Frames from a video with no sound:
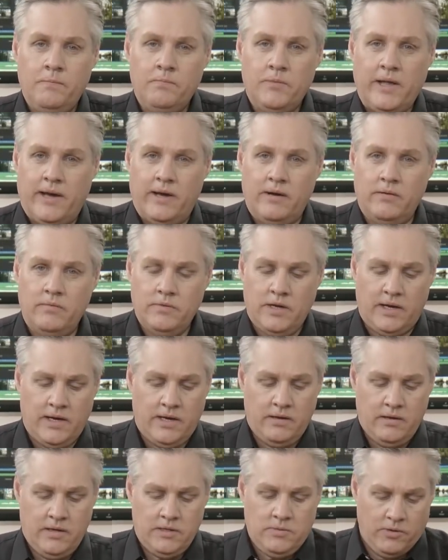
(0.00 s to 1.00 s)

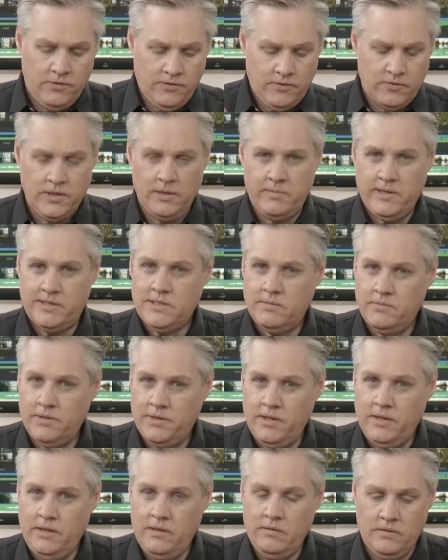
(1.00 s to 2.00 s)
Now it's worth talking about some of
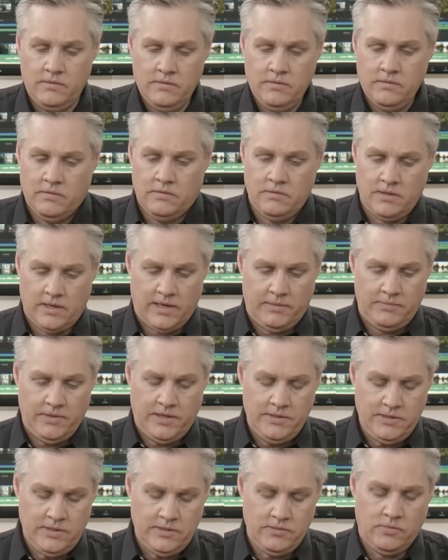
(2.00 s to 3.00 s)
the. Now
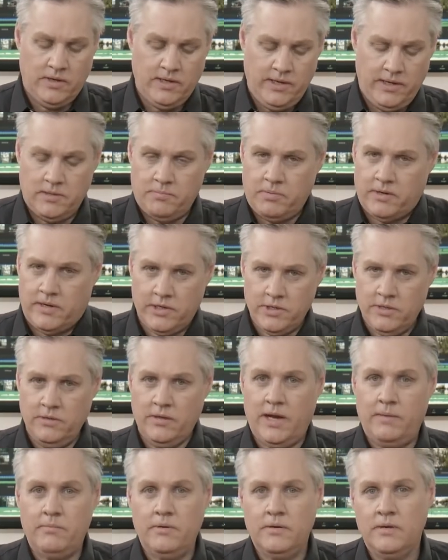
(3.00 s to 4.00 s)
this is really the production
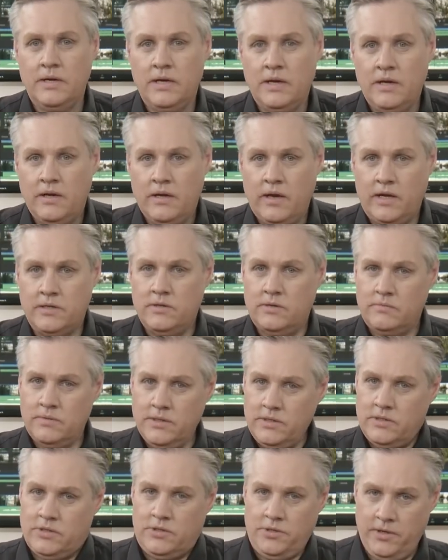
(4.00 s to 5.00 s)
camera. It's not
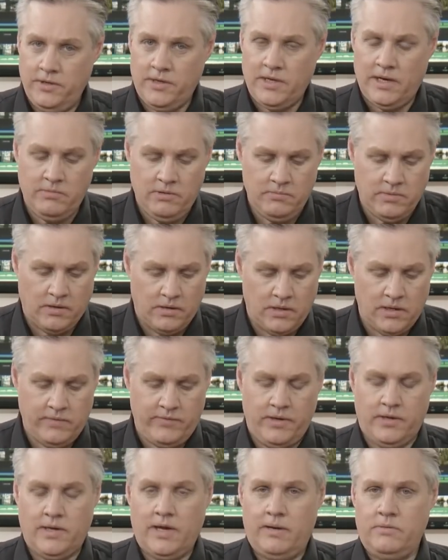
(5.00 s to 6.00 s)
really a studio camera, but a lot of
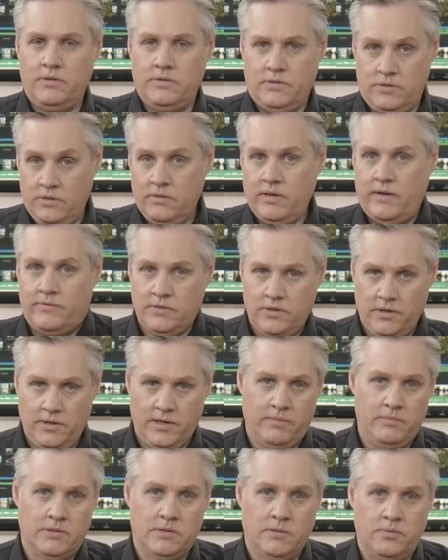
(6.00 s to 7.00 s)
our cameras do have studio
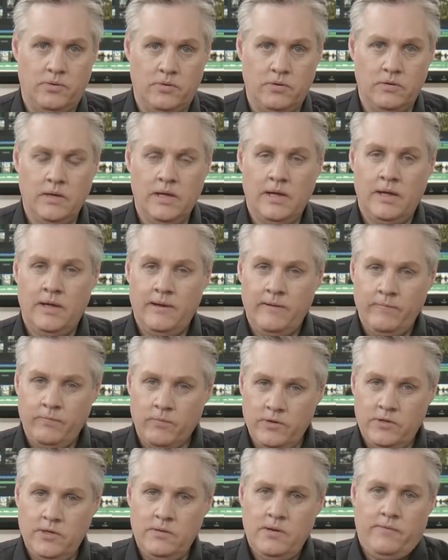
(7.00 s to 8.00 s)
camera support.
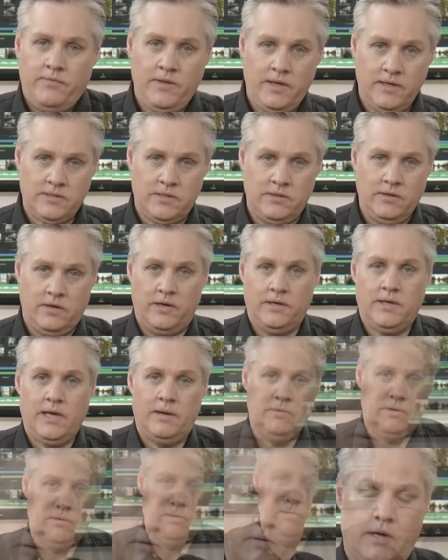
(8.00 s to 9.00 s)
We do have the SDI
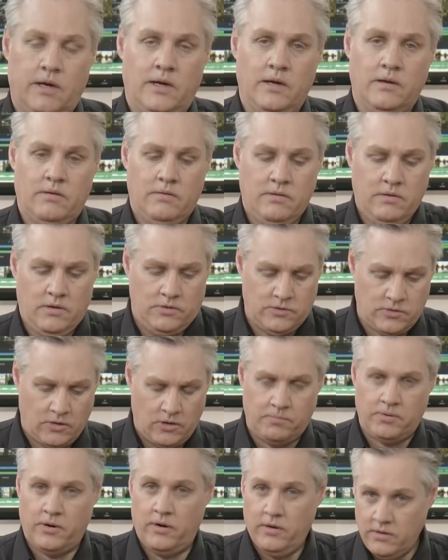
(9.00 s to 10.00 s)
camera control
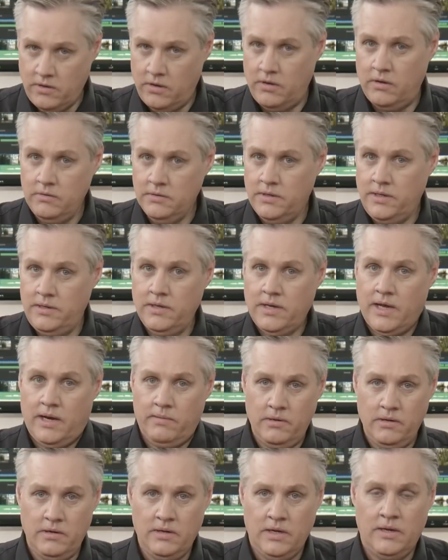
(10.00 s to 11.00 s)
protocol in the
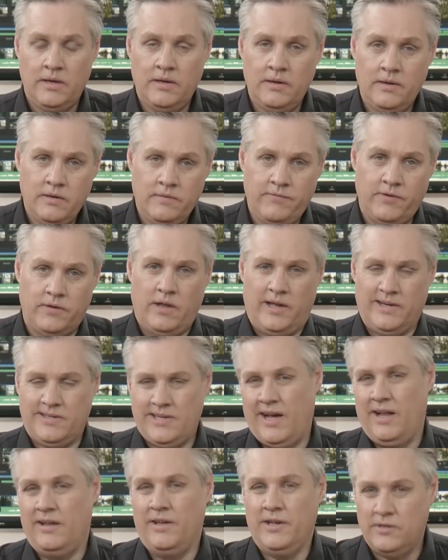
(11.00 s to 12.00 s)
camera for like
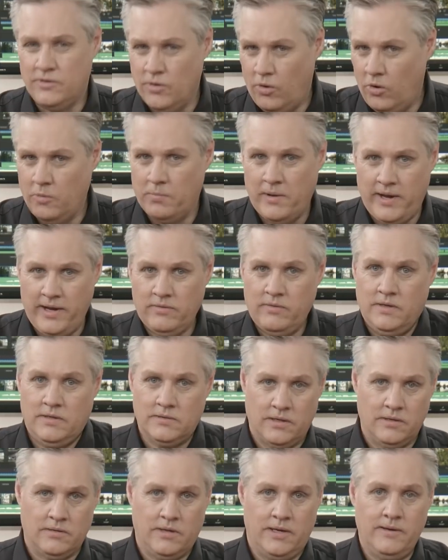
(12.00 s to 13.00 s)
tally, talkback, things
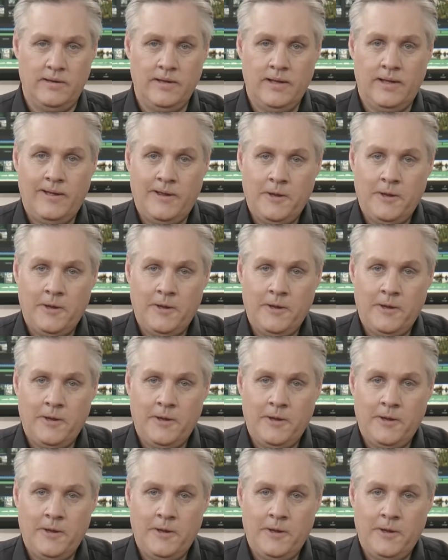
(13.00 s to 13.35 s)
like that.